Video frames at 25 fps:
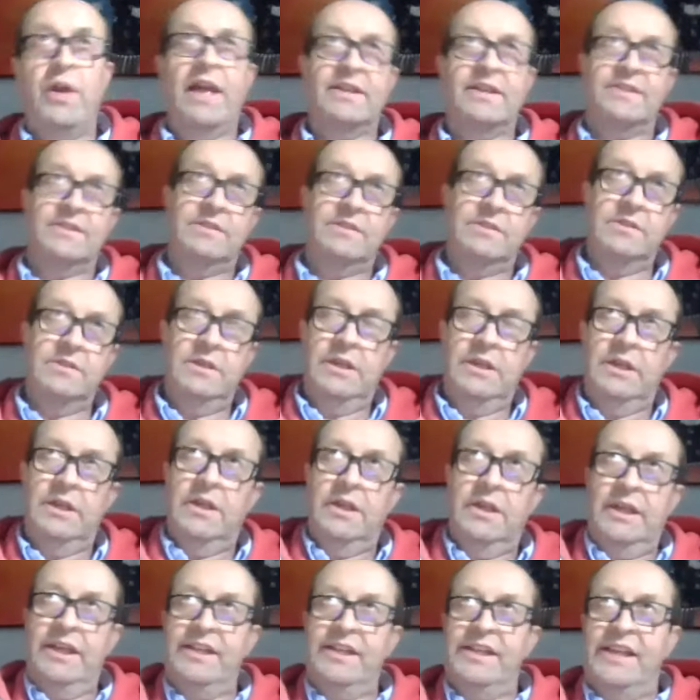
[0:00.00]
yes,
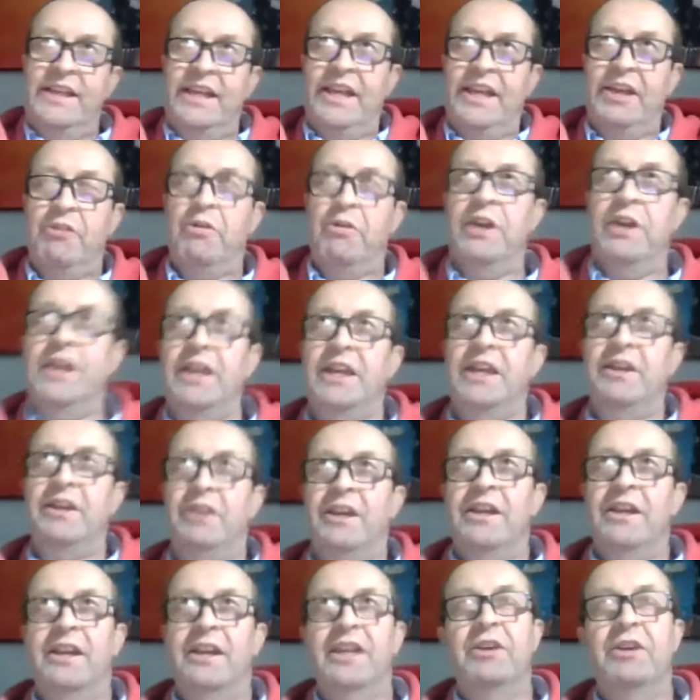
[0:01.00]

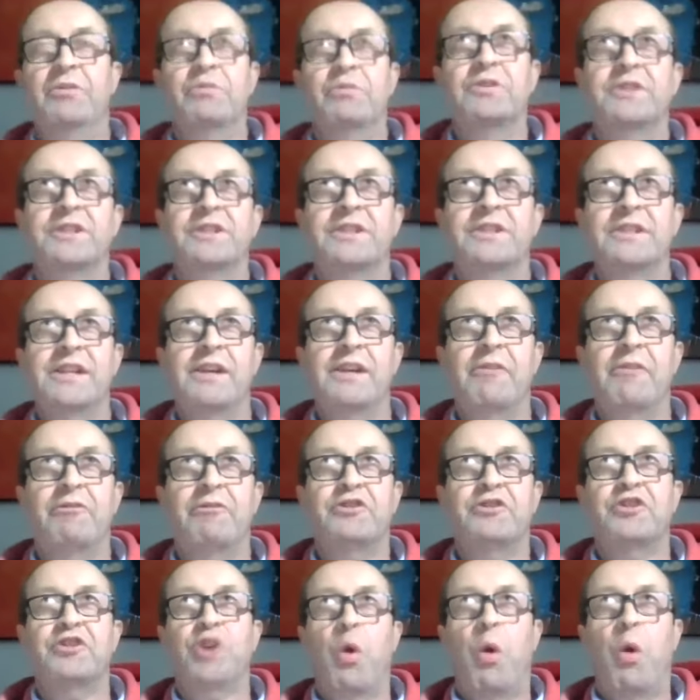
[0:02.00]
he was
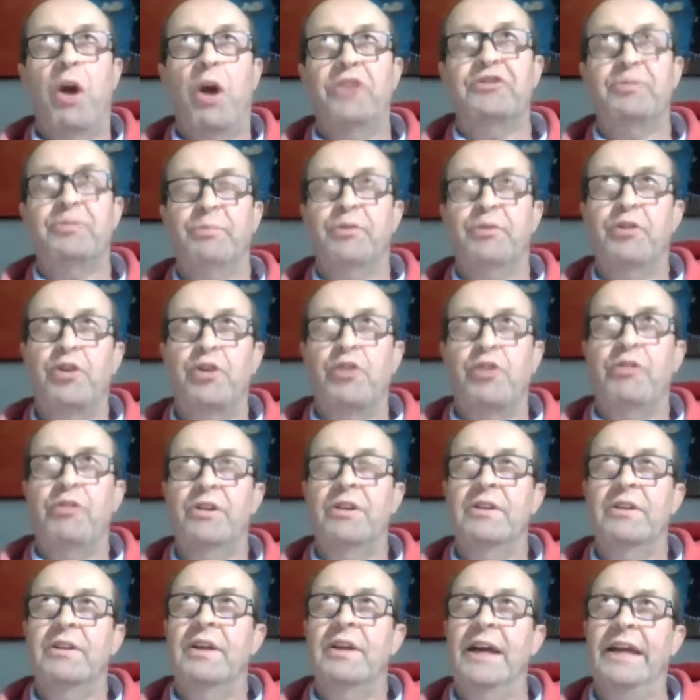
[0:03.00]
so
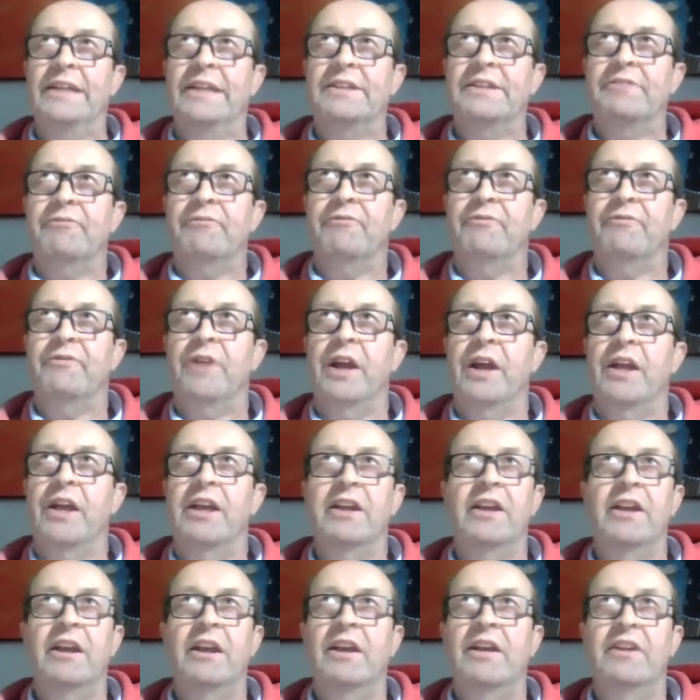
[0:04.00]
entrepreneurial, and
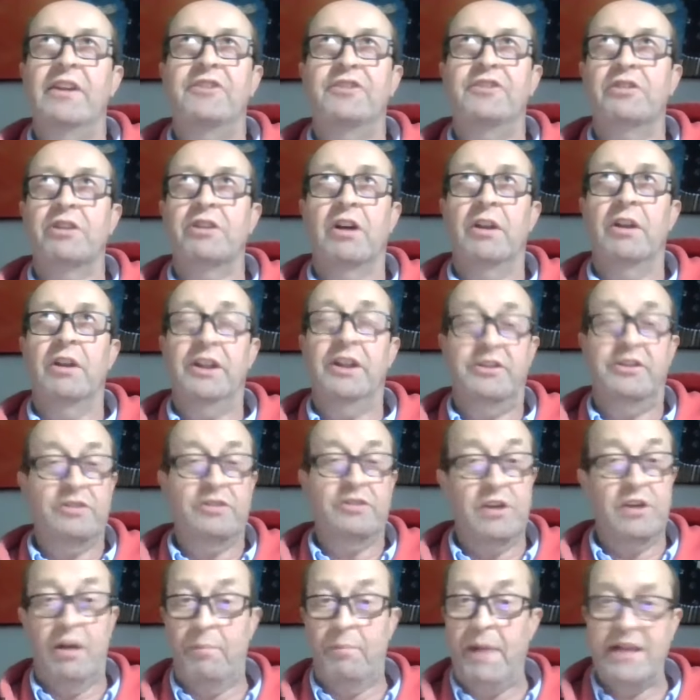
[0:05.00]
he took
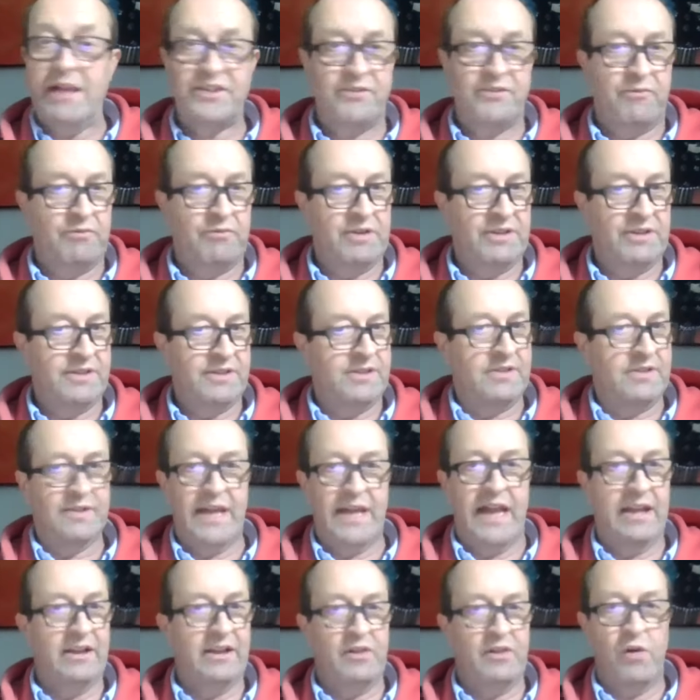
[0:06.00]
on massive risks,
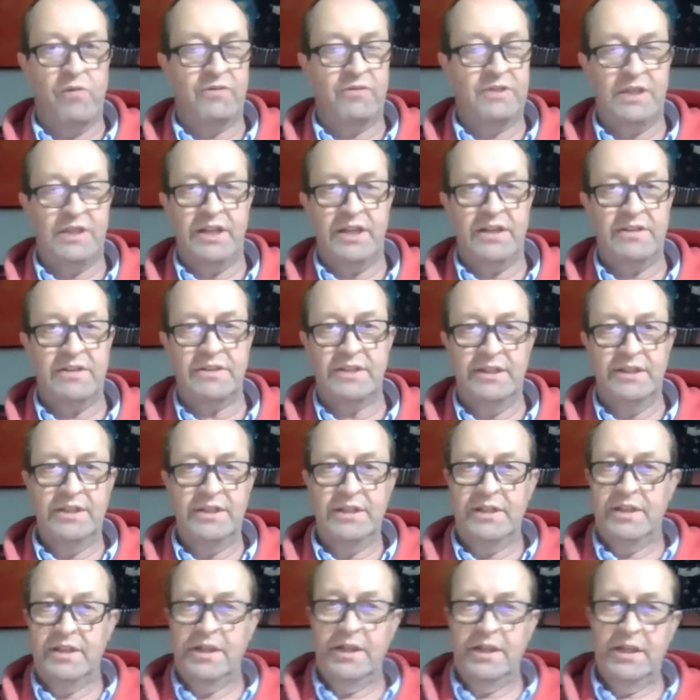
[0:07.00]
Alec, over the years
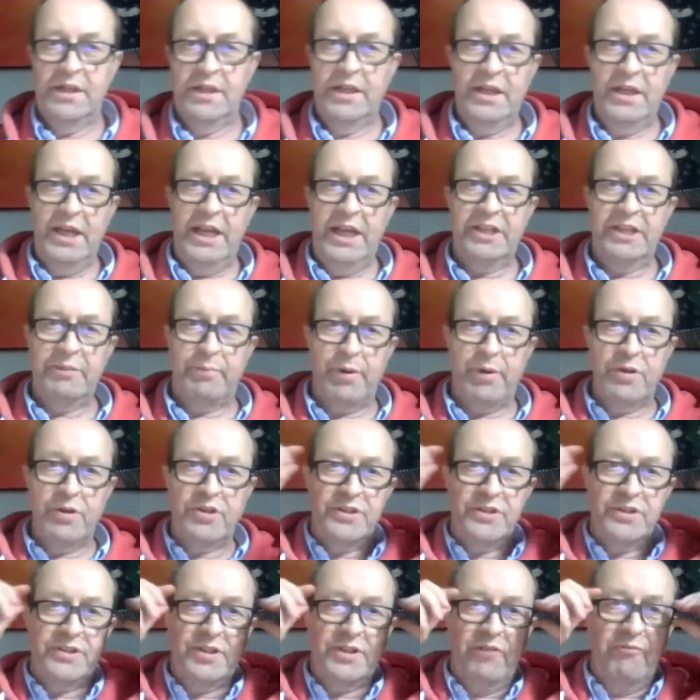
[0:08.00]
in the
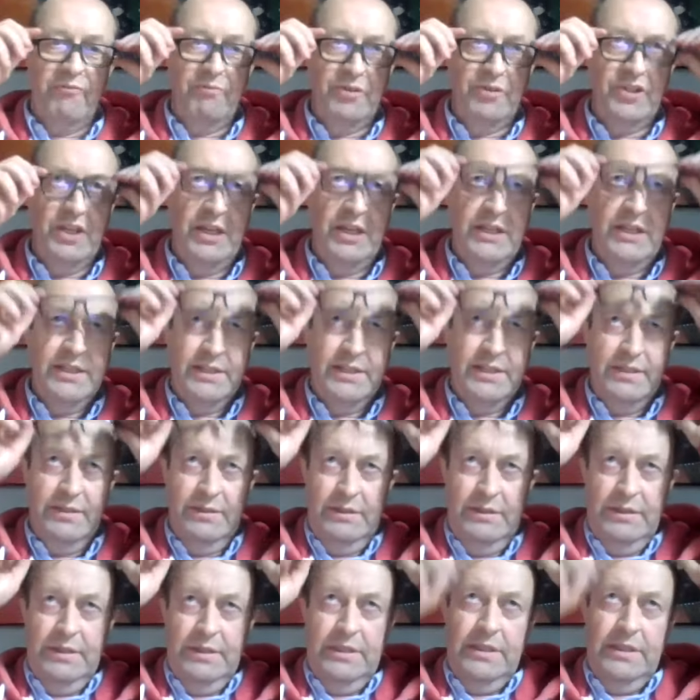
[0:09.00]
purchase of machines.
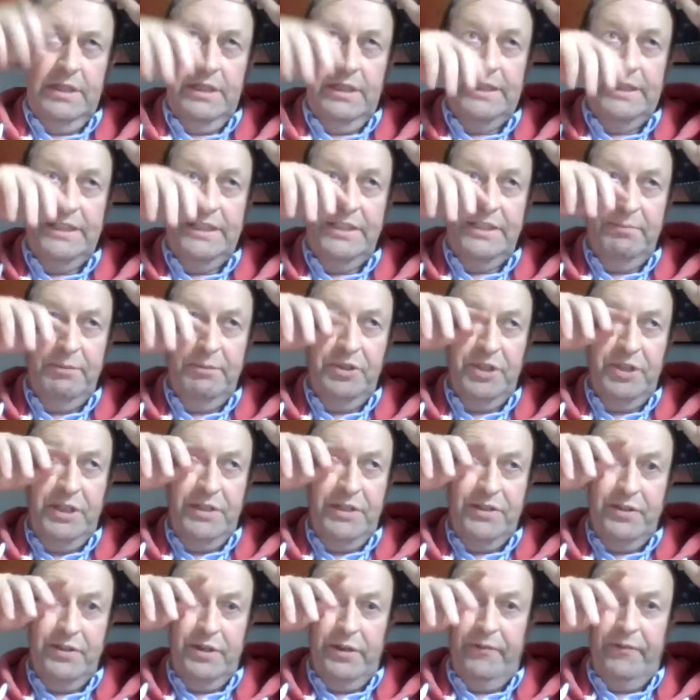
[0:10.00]
Like, these
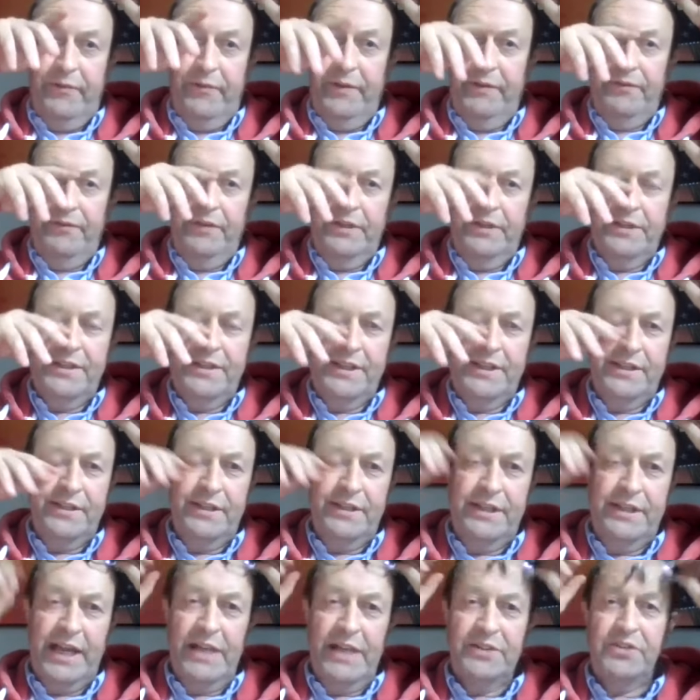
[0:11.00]
machines are not 15,
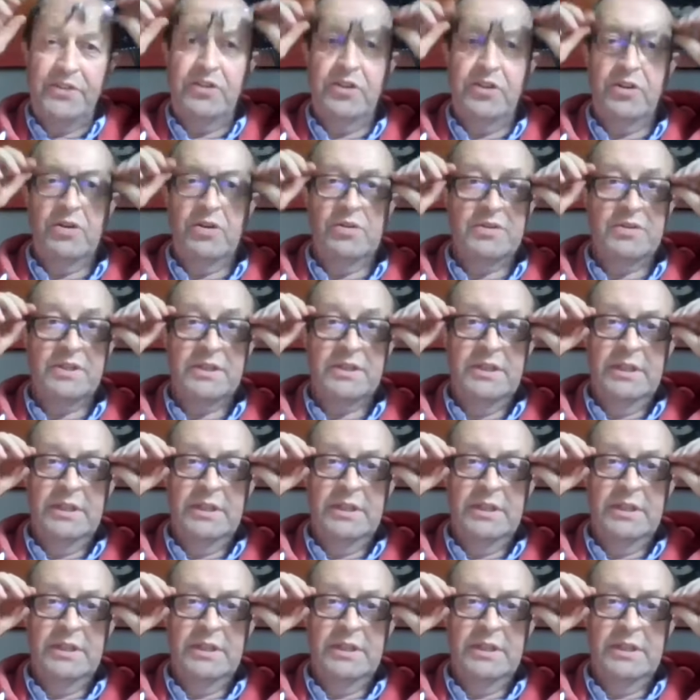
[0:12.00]
60,000 euros.